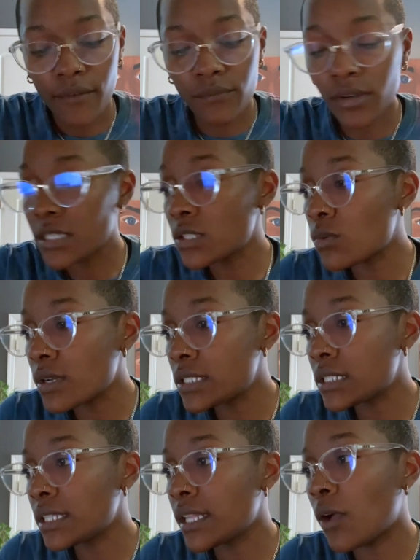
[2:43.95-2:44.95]
First
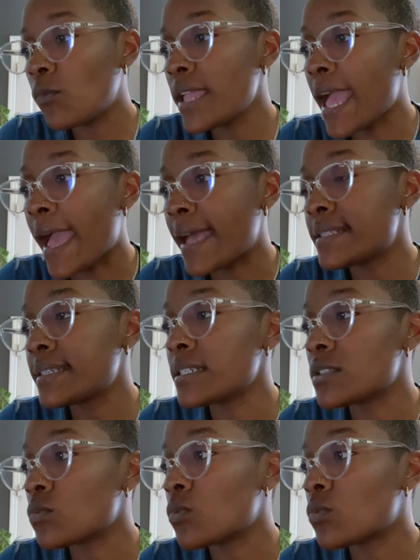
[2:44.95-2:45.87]
question that we ask is,